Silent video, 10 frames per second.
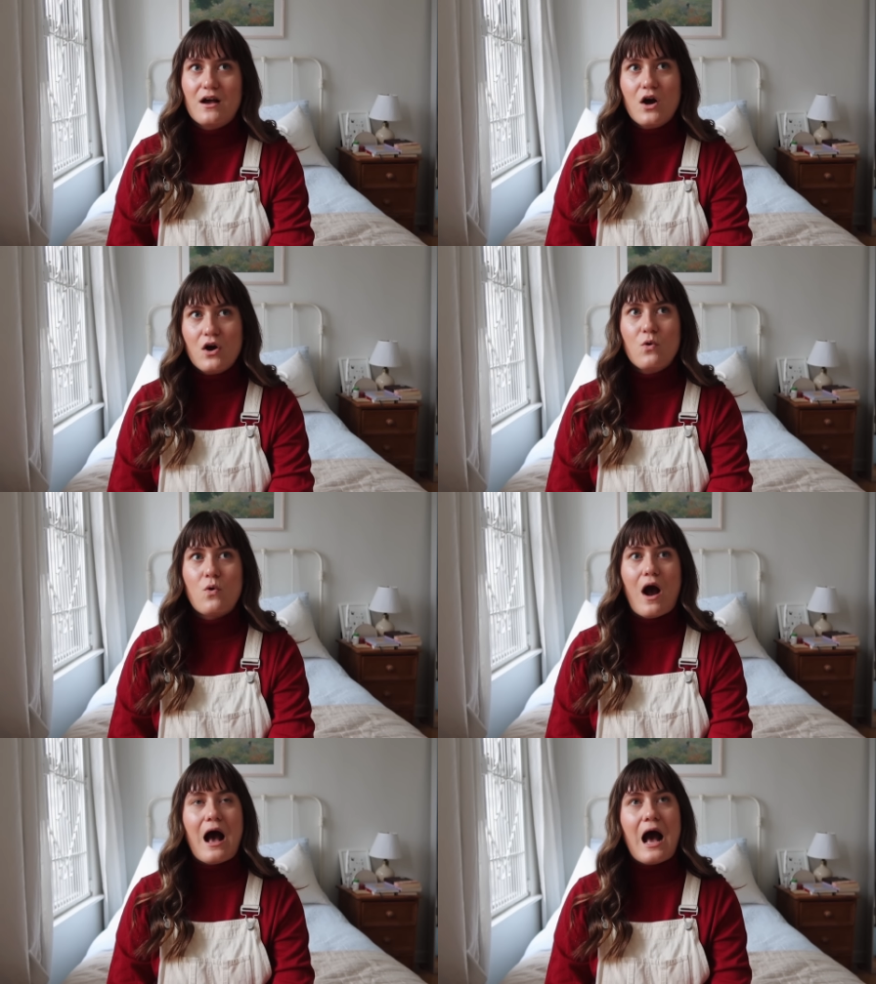
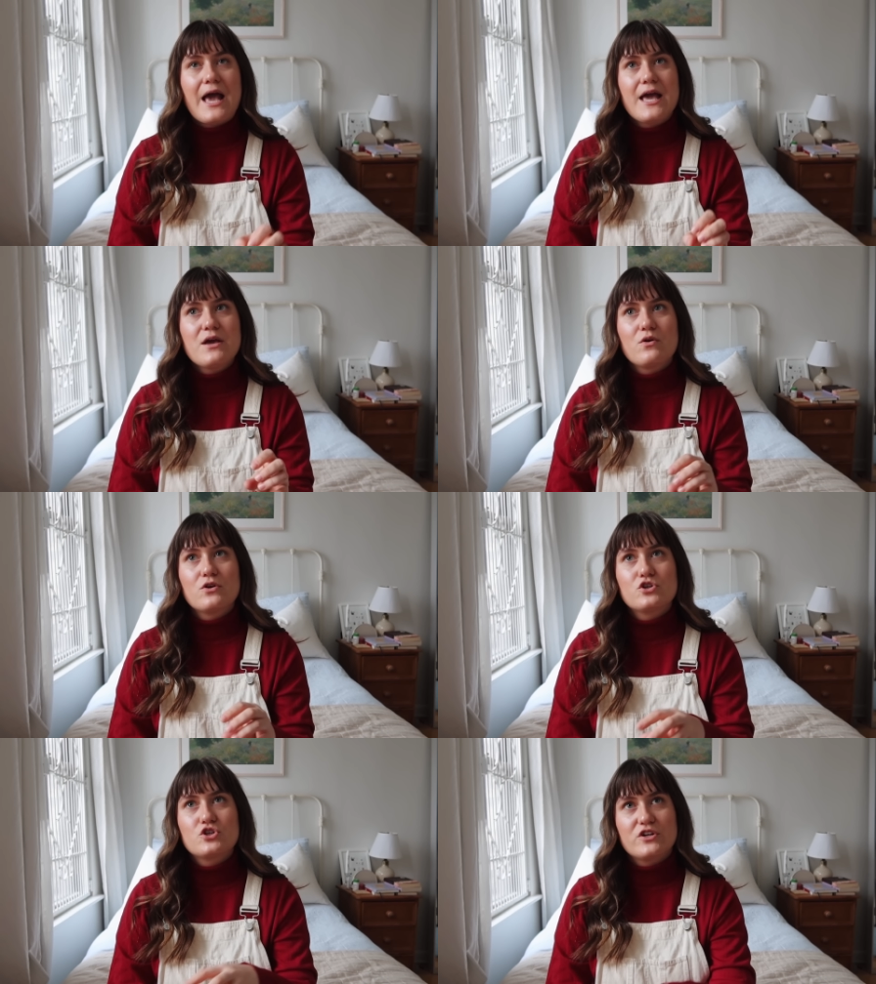oh, I
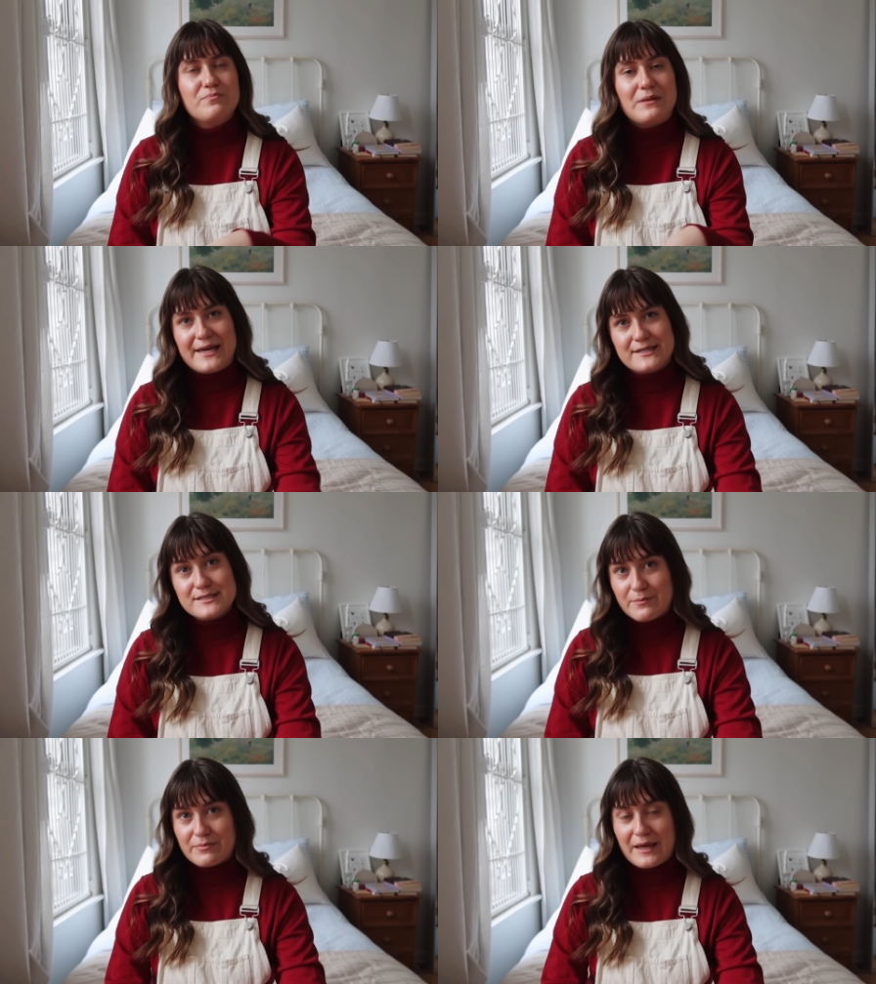should have planned
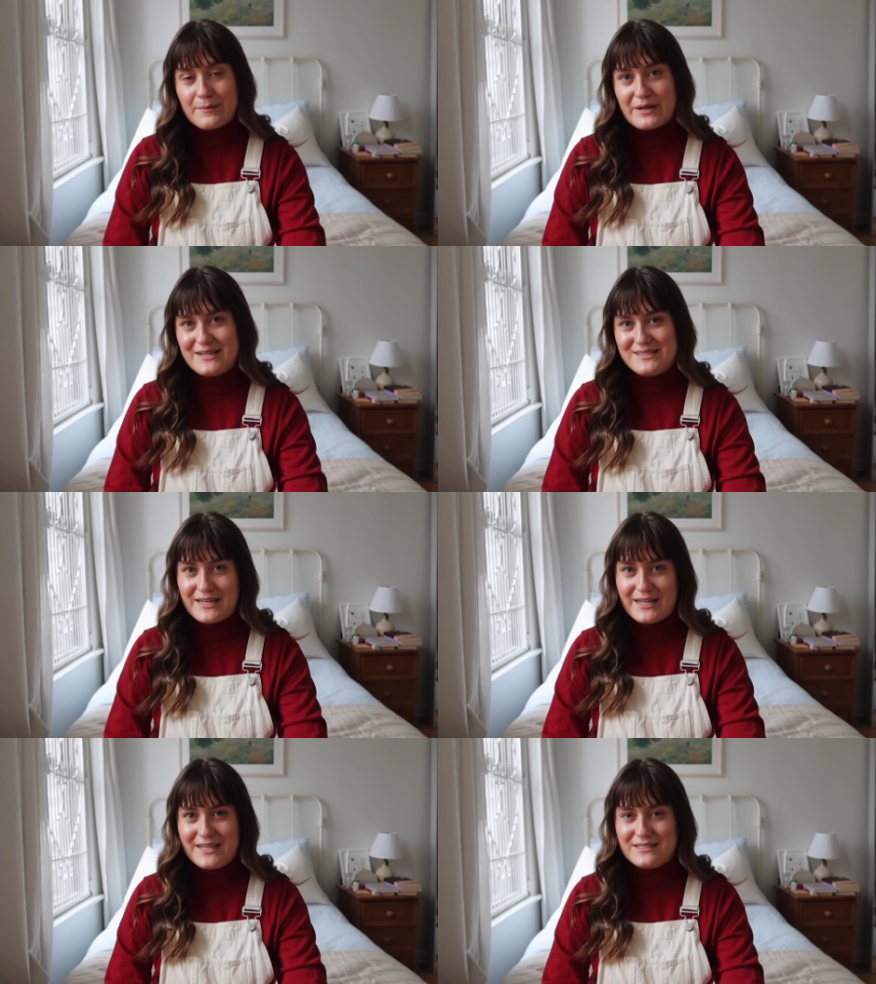something, but I
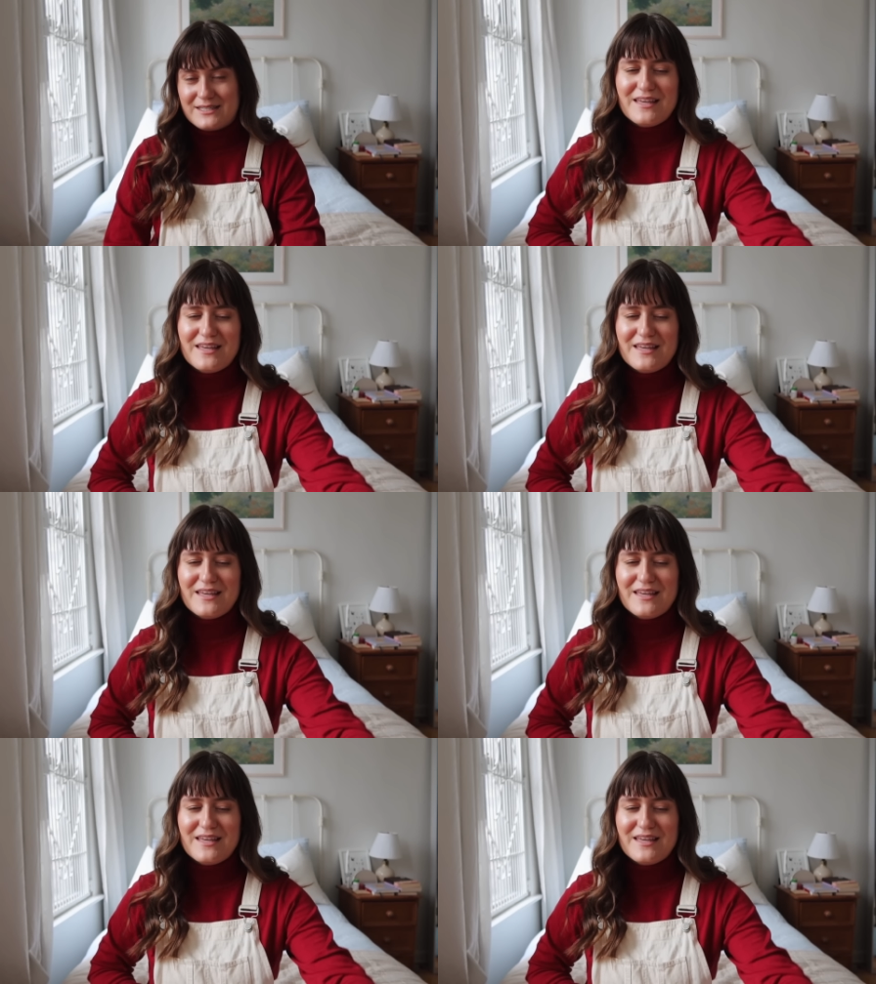didn't.